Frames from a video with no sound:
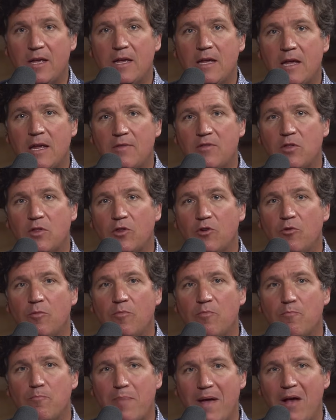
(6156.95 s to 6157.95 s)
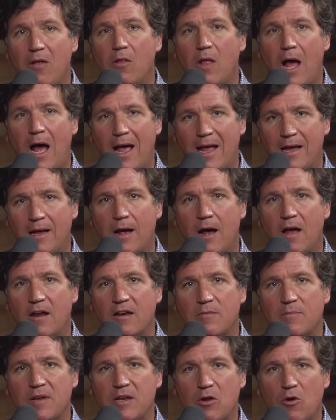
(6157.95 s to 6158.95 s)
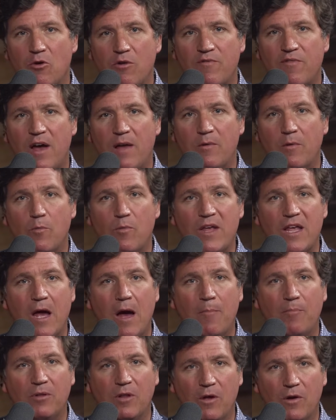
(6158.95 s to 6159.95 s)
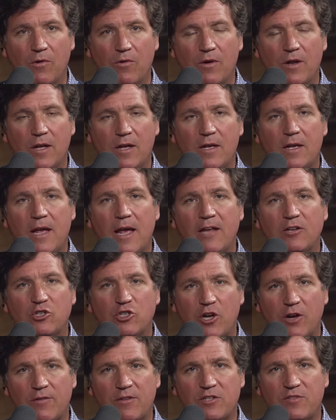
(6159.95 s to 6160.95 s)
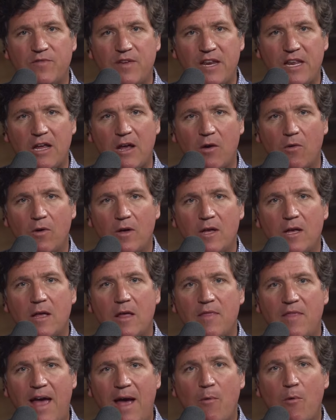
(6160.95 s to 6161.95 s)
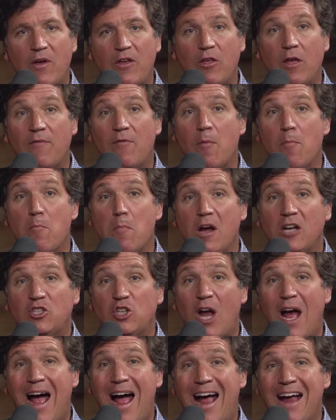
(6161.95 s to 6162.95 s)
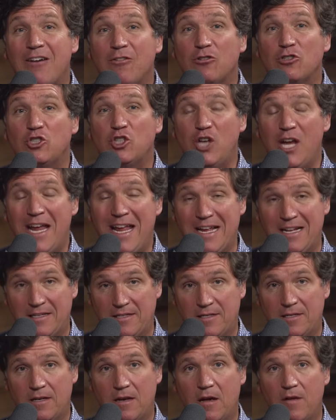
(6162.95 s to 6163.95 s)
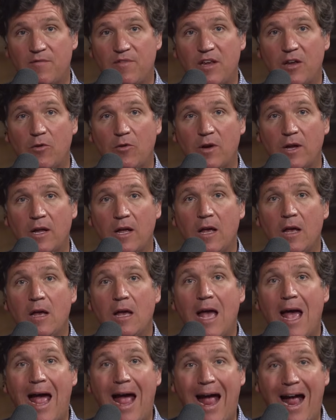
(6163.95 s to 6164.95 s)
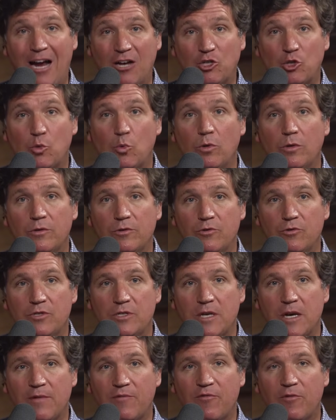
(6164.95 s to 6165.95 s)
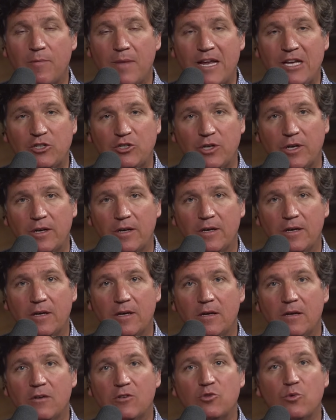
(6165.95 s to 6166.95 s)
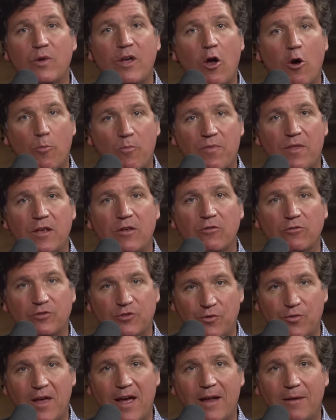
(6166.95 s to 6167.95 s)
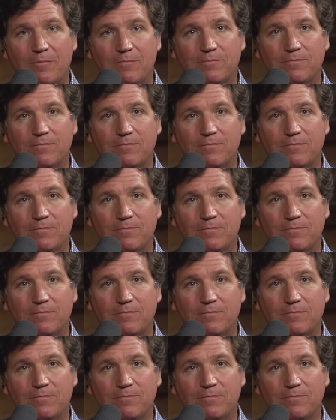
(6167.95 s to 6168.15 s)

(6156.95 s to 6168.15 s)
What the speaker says: Hit the little bell icon to be notified when we upload and share this video. That way you'll have a much higher chance of hearing actual news and information. So we hope that you'll do that.